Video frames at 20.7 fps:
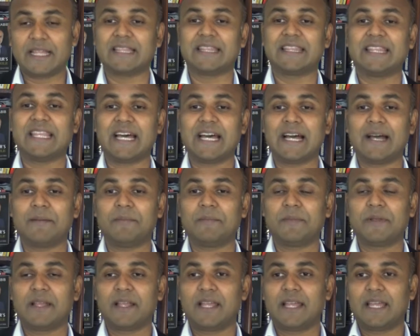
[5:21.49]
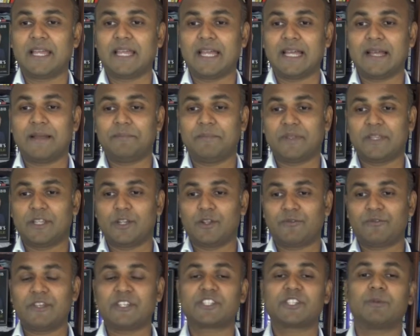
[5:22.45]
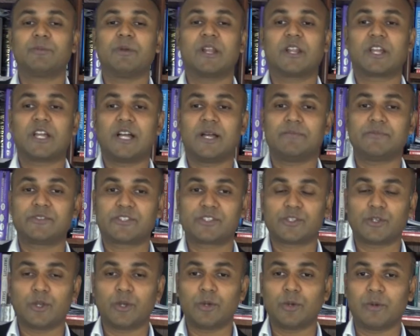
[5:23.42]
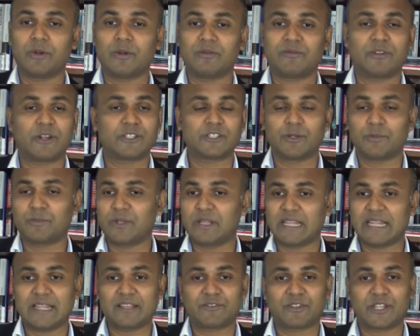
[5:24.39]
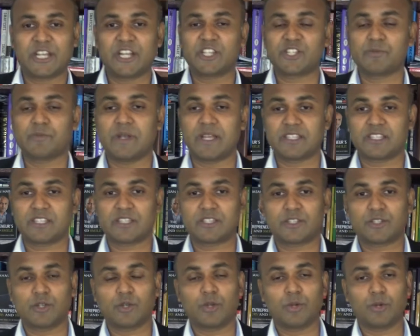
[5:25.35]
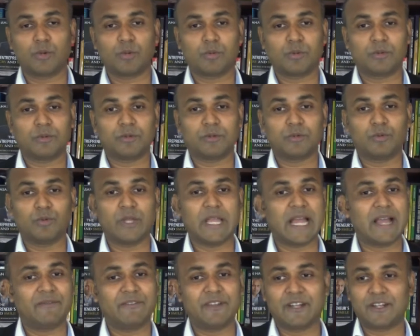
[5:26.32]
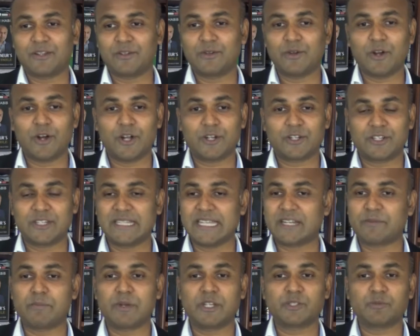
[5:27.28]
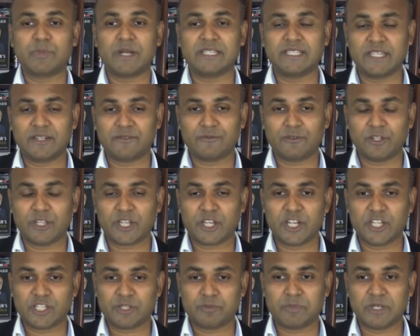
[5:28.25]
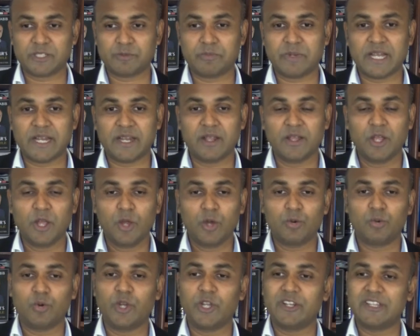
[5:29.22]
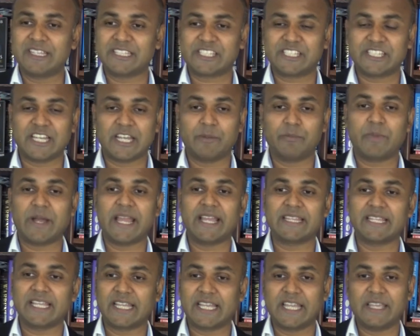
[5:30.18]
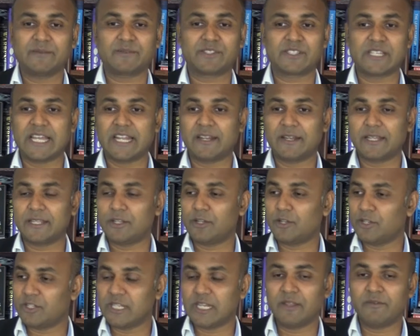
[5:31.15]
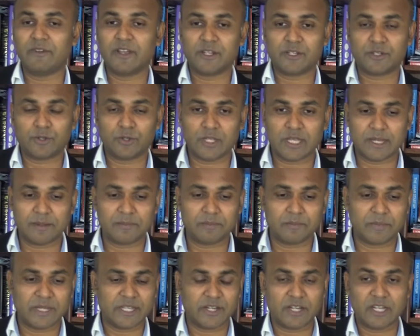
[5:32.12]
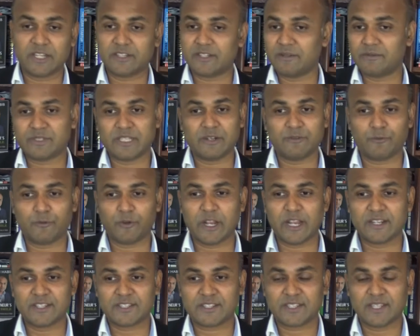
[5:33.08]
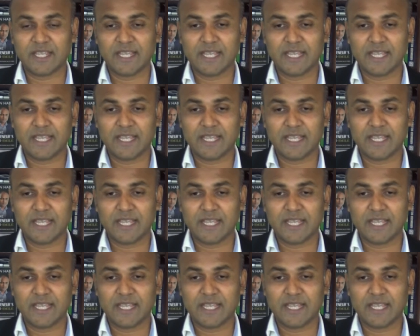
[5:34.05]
the festival comes. So for example, Christmas, so we haven't got that much budget for the Christmas, but when you start buying the gifts and deliver to my relatives and friends,